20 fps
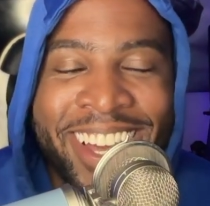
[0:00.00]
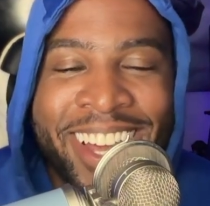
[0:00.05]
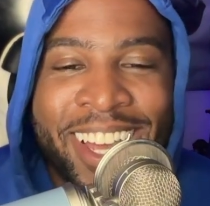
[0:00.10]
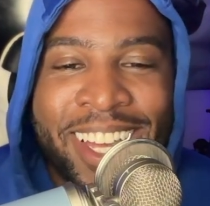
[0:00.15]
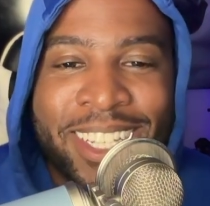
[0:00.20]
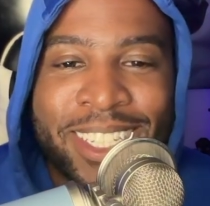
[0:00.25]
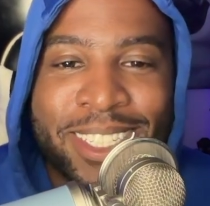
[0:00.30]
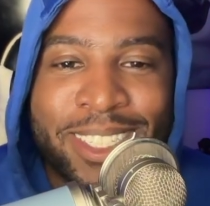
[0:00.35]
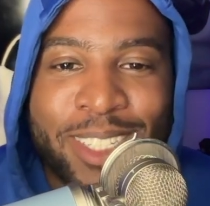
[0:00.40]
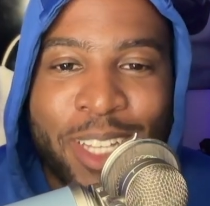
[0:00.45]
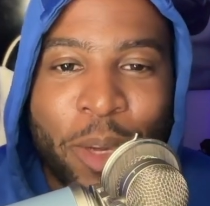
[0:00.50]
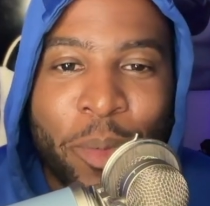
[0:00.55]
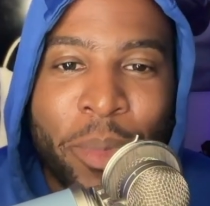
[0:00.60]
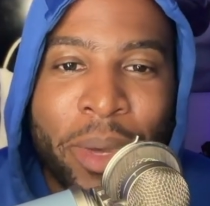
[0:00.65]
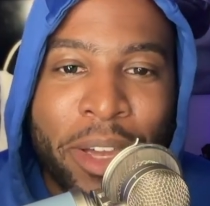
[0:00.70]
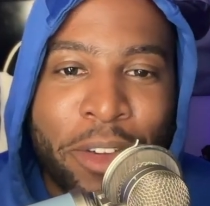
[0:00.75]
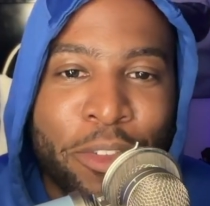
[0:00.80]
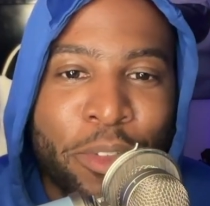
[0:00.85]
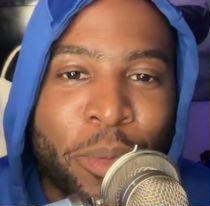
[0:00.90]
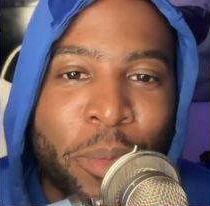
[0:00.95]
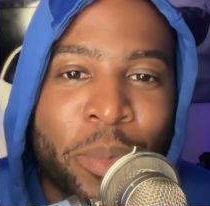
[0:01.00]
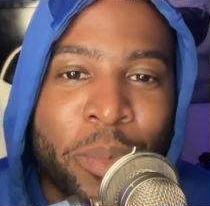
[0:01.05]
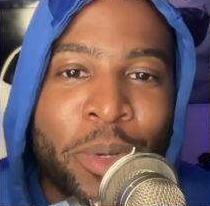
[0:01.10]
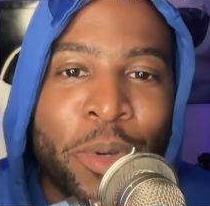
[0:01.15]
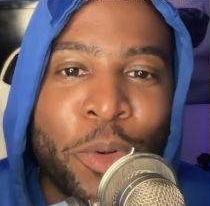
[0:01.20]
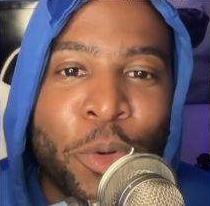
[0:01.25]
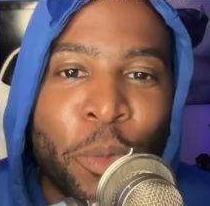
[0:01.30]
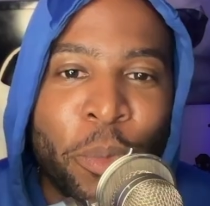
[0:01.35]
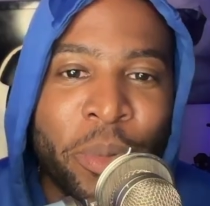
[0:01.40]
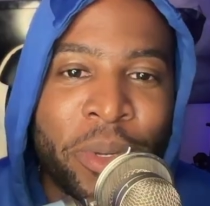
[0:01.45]
Just got back from
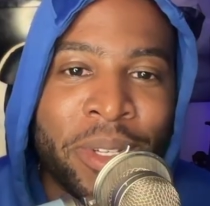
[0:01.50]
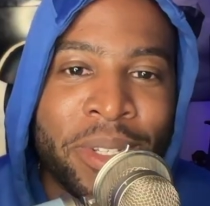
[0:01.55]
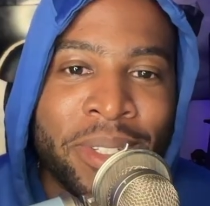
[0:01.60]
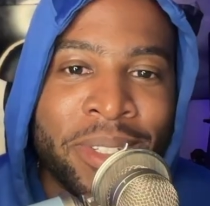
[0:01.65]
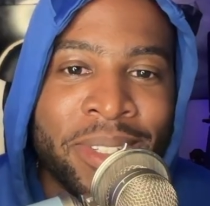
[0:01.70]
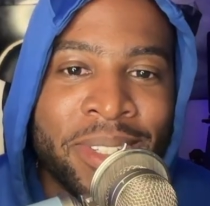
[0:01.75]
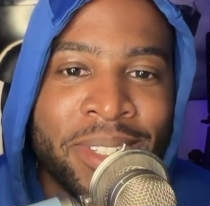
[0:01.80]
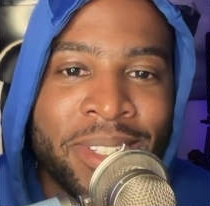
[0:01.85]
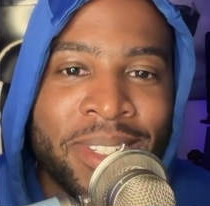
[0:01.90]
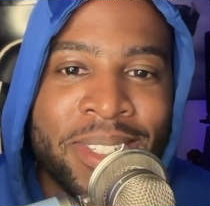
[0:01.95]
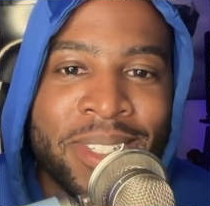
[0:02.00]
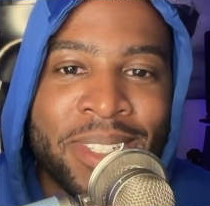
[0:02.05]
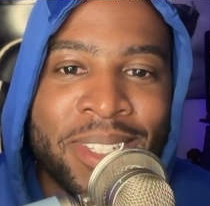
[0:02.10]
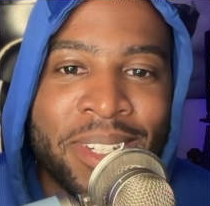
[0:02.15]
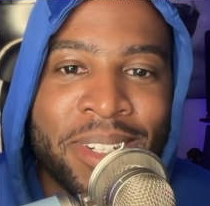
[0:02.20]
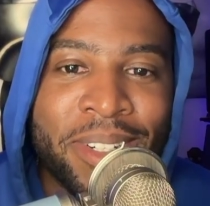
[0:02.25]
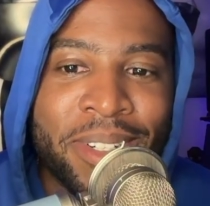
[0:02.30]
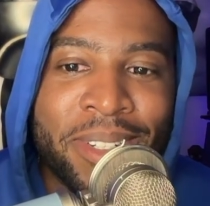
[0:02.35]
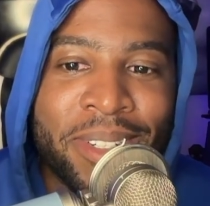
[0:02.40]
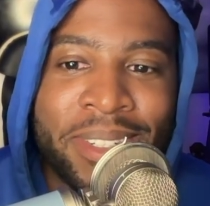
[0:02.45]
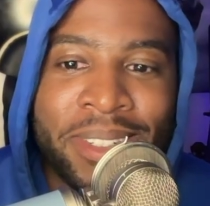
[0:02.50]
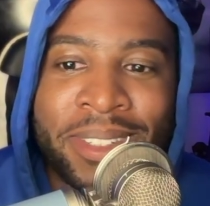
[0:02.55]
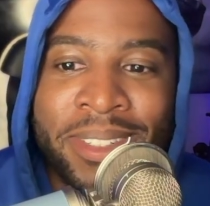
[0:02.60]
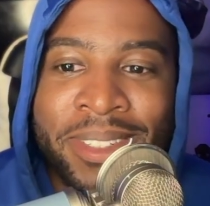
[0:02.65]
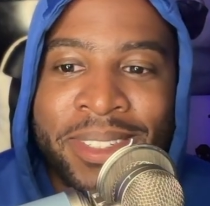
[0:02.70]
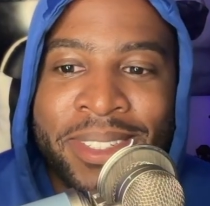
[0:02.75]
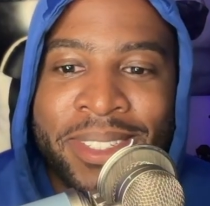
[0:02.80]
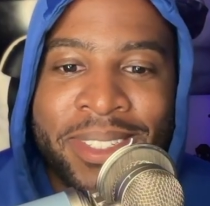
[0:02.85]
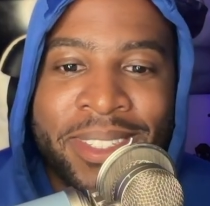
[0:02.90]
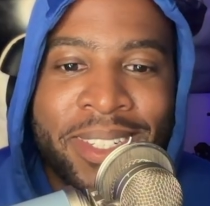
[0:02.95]
hooping, so
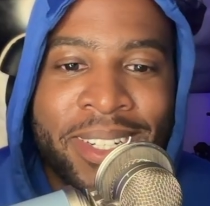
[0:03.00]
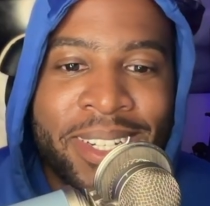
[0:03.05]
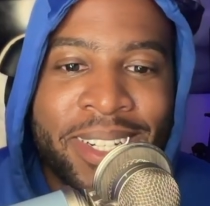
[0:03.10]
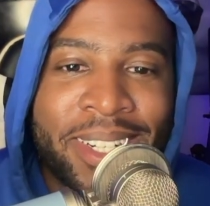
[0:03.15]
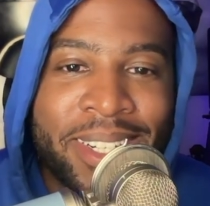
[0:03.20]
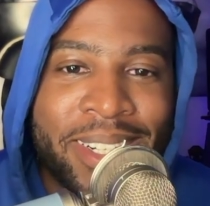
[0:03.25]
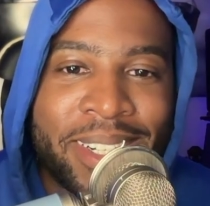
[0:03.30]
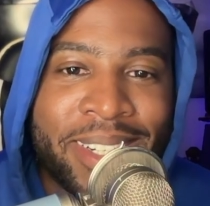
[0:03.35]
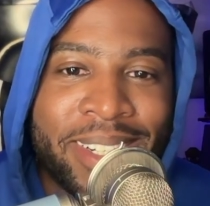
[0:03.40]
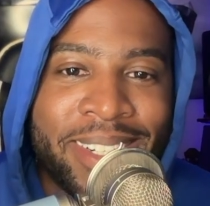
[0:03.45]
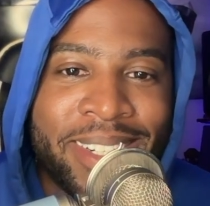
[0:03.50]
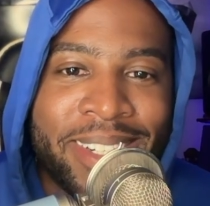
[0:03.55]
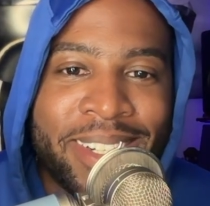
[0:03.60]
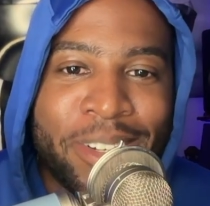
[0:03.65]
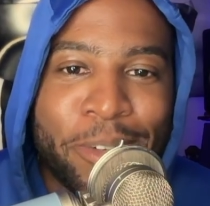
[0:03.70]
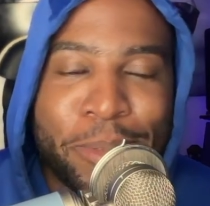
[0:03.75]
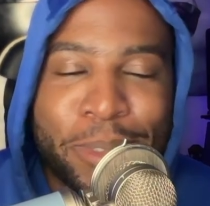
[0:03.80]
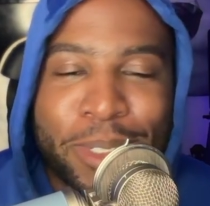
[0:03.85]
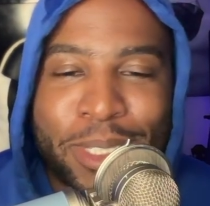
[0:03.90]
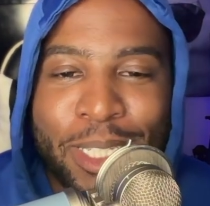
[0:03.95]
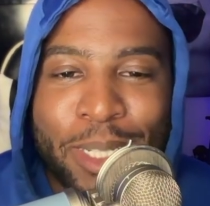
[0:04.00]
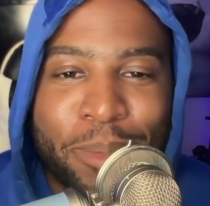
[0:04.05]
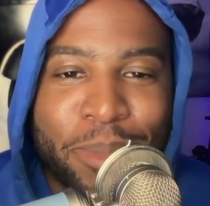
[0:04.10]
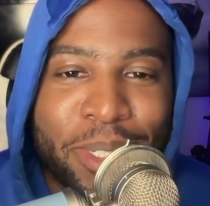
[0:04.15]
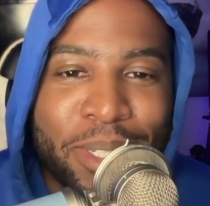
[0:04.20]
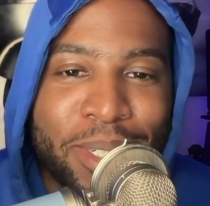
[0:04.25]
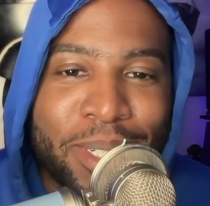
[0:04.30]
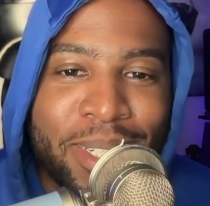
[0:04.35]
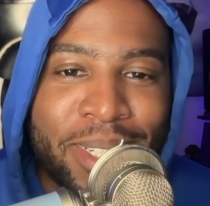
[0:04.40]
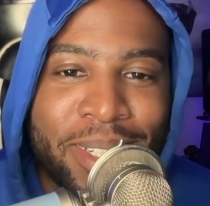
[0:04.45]
I'm just keep the
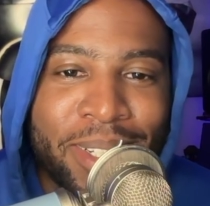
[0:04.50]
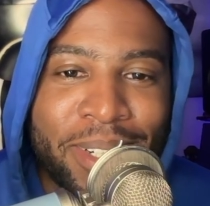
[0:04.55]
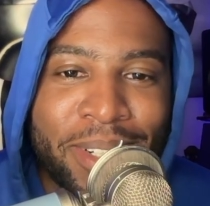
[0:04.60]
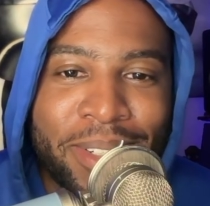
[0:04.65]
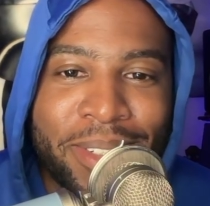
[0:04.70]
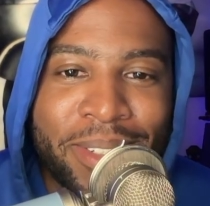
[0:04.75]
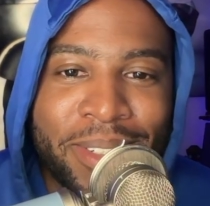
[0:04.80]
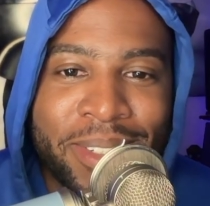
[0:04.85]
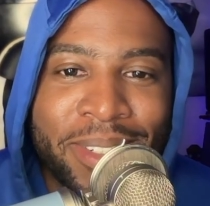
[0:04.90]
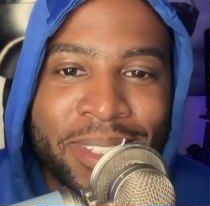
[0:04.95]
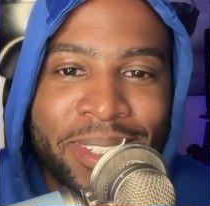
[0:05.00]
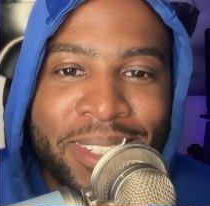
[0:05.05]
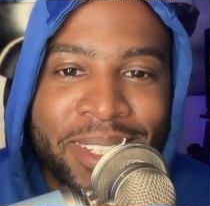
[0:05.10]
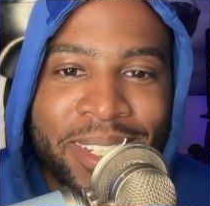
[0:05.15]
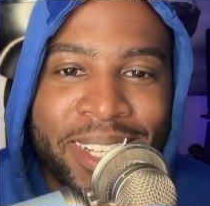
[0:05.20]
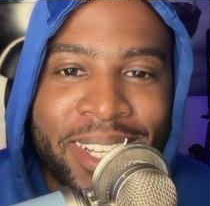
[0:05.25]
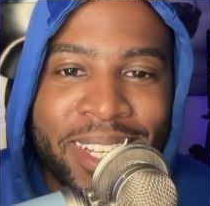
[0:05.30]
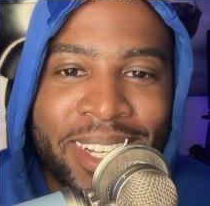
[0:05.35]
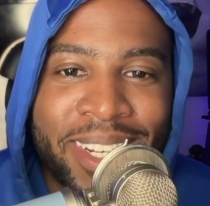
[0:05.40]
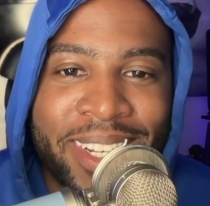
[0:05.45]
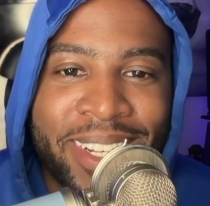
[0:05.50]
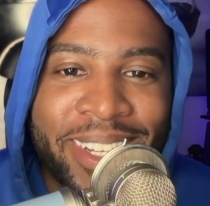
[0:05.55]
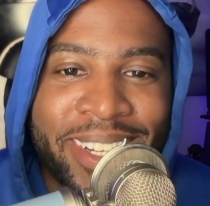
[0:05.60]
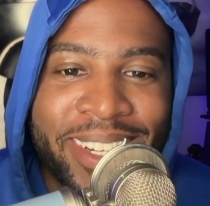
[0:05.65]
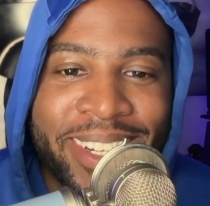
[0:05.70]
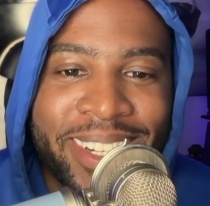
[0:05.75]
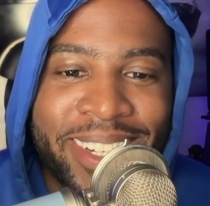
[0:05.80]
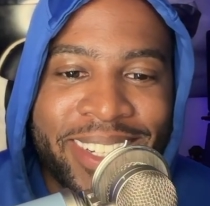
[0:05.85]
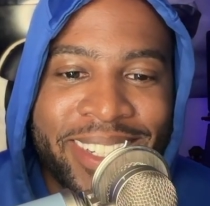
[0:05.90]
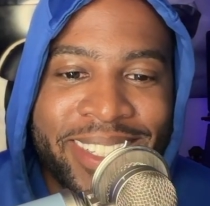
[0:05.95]
hoodie on and
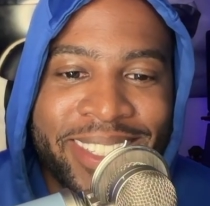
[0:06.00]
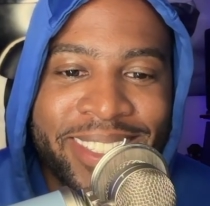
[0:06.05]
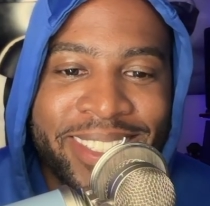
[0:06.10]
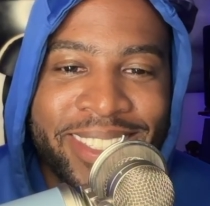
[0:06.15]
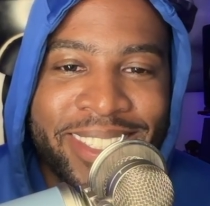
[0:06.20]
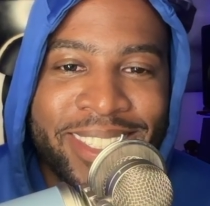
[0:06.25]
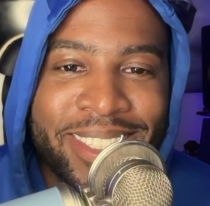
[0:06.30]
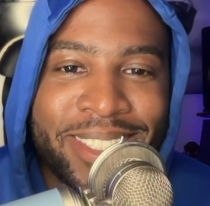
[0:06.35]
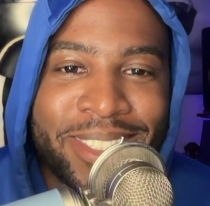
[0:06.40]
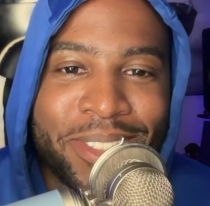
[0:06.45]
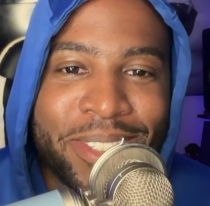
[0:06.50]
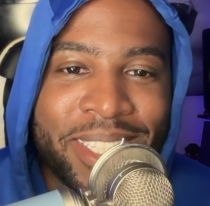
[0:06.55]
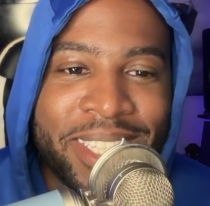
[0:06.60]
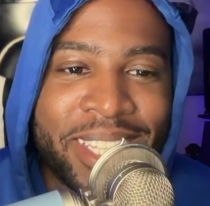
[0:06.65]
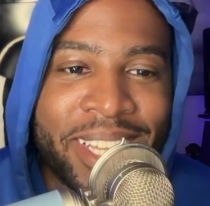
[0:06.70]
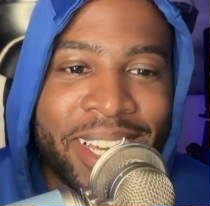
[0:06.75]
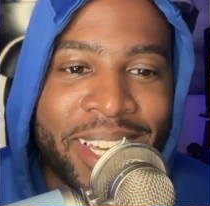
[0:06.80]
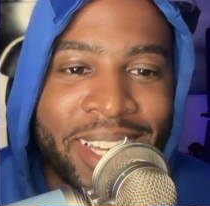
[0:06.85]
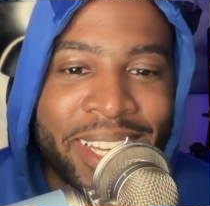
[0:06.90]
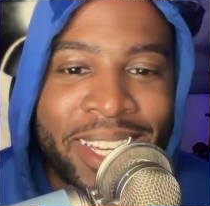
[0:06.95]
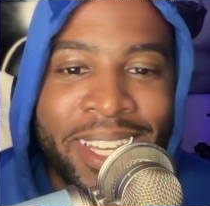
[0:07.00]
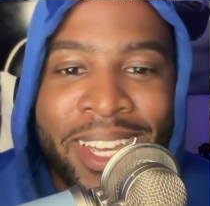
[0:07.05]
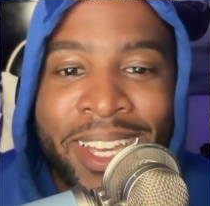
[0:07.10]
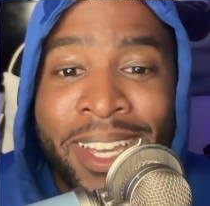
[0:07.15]
do the thing.